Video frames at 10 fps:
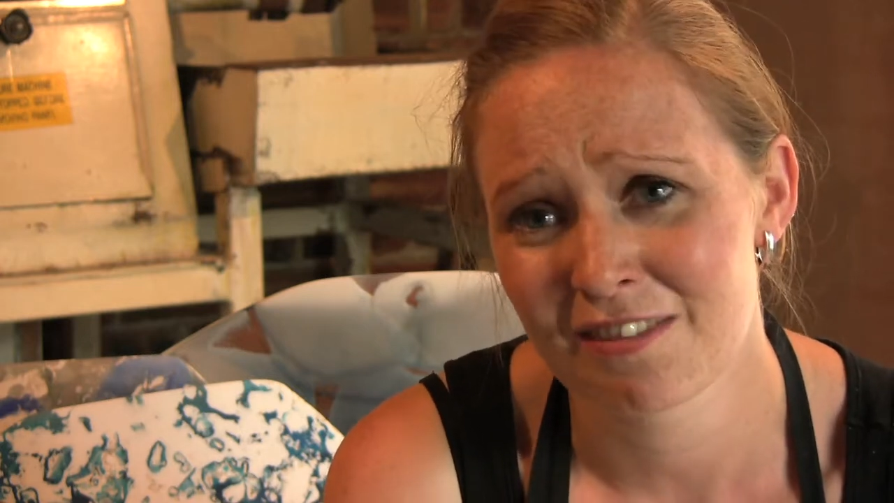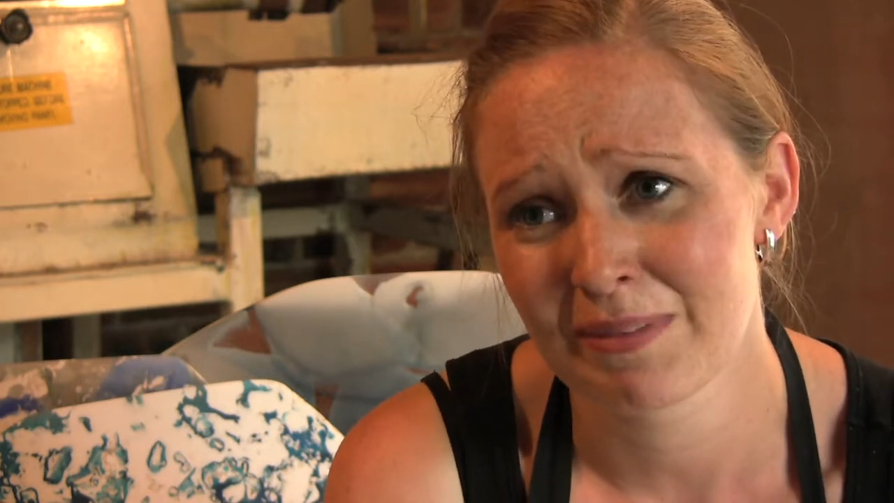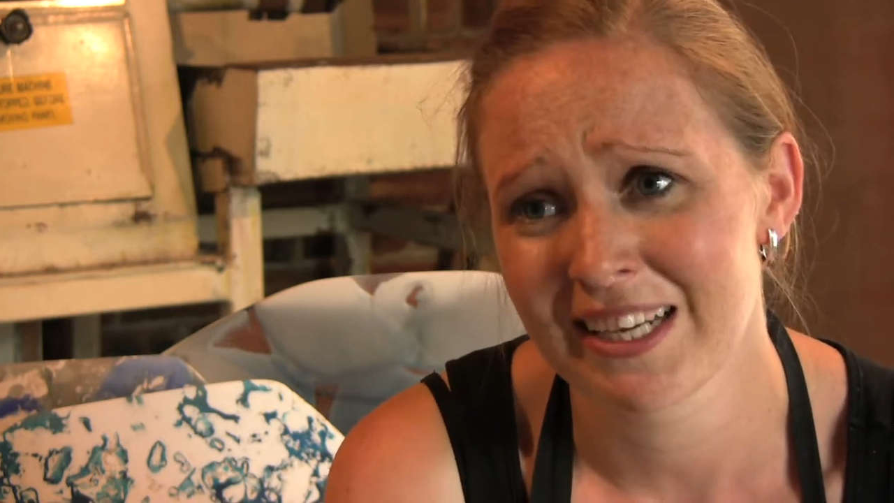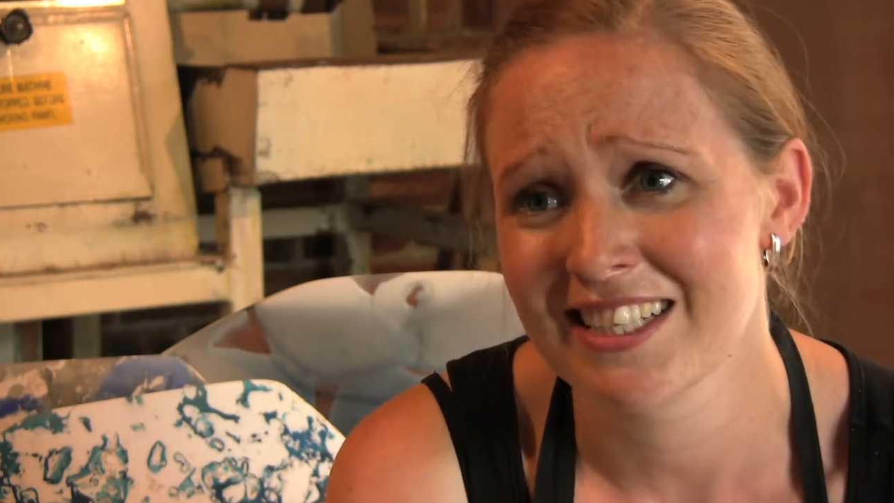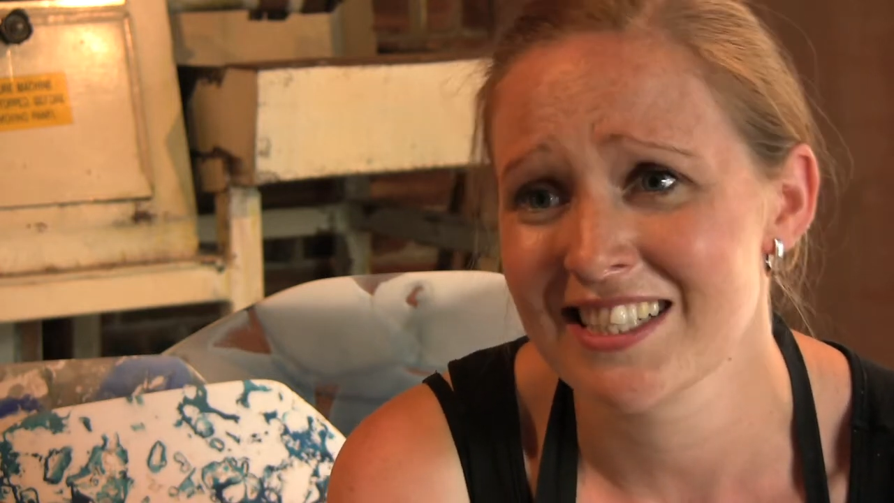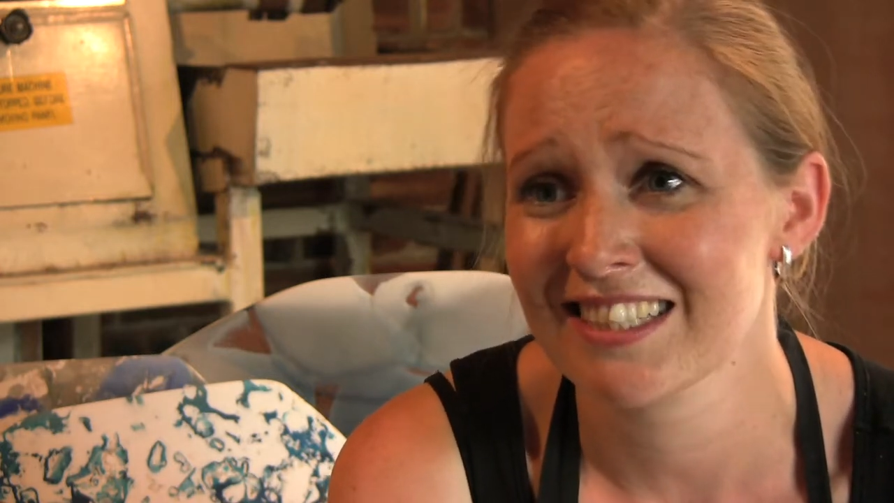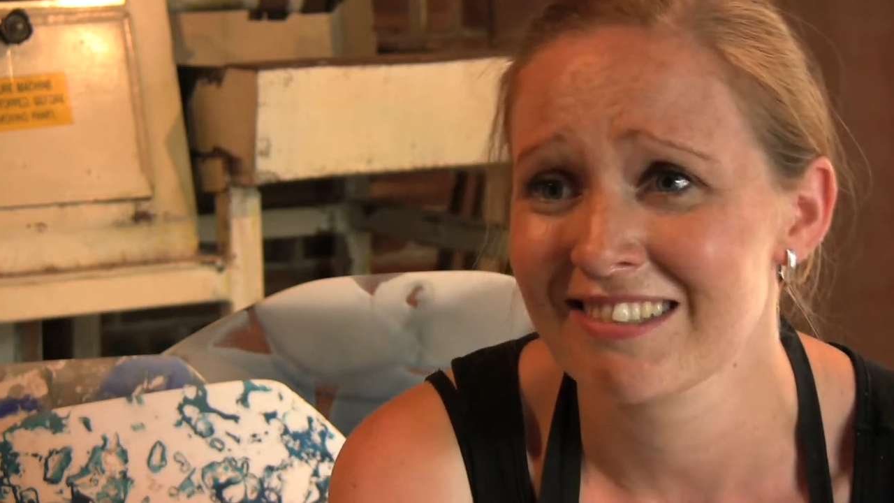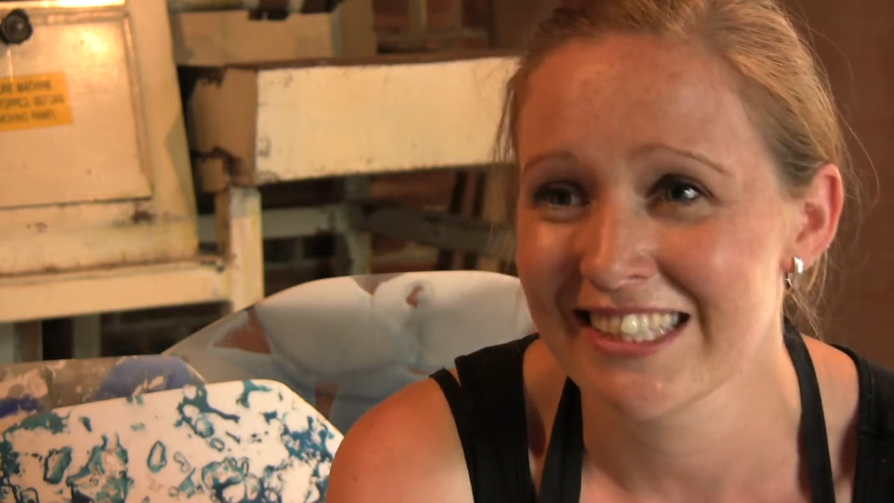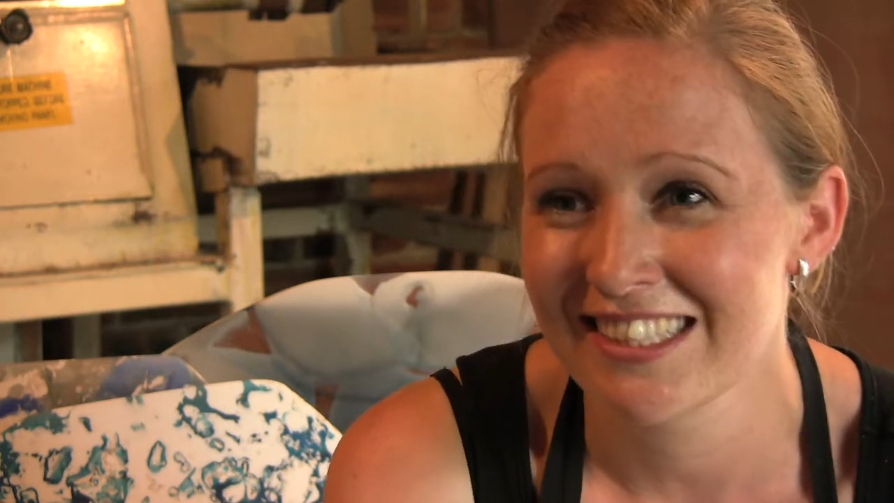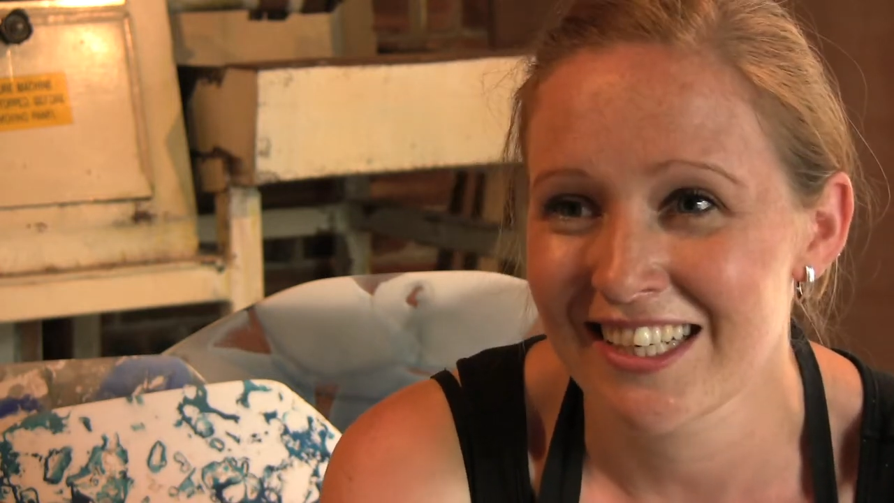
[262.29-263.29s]
of PhD
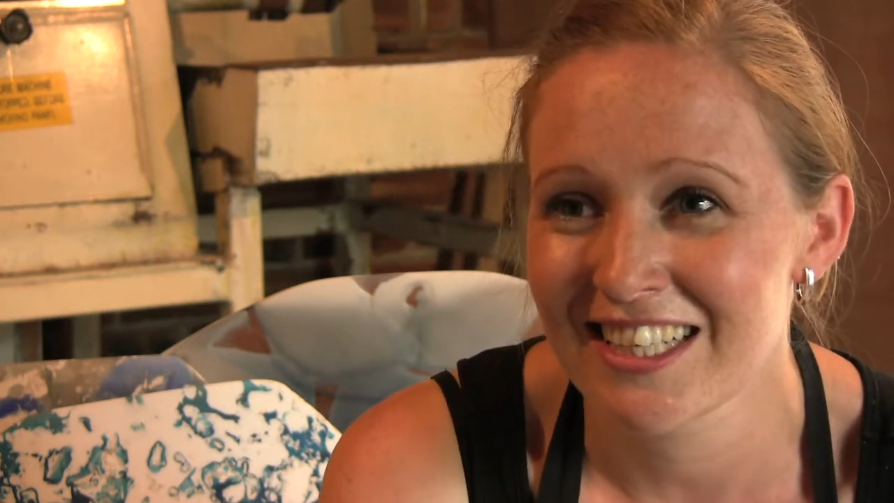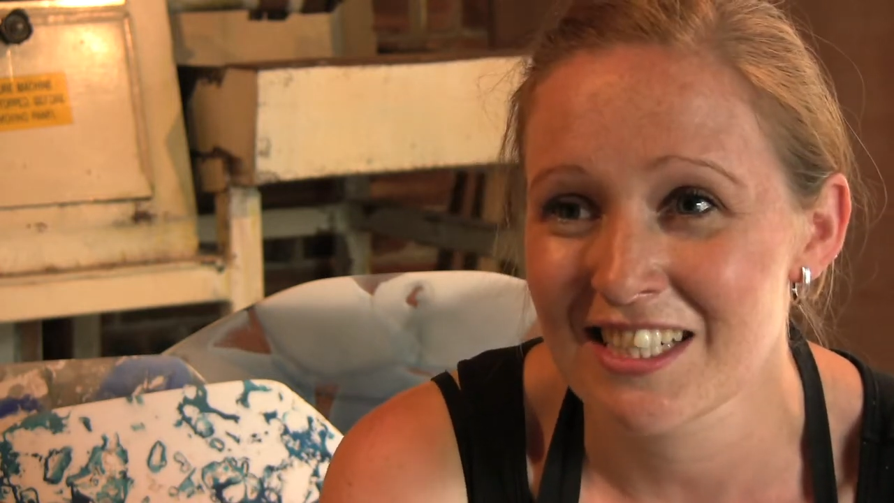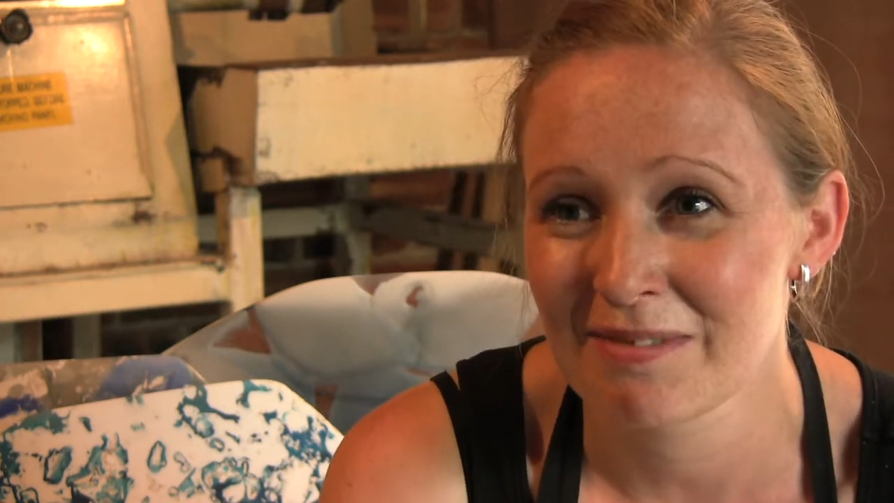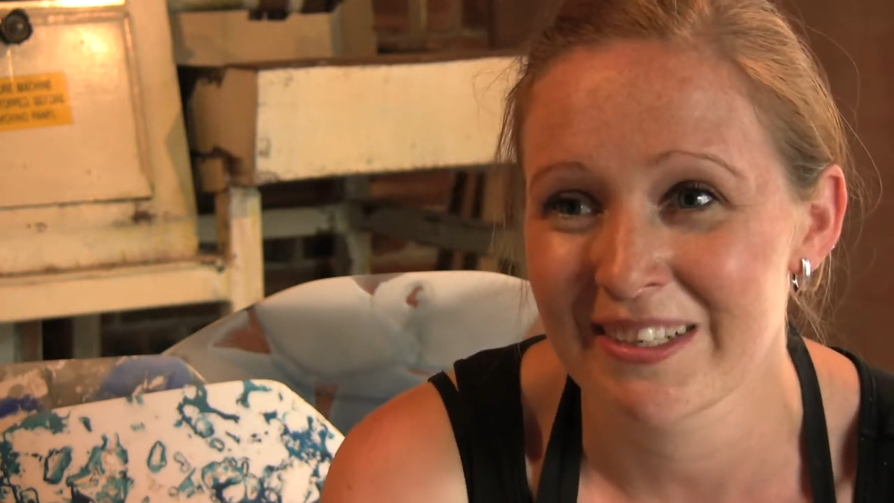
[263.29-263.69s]
research,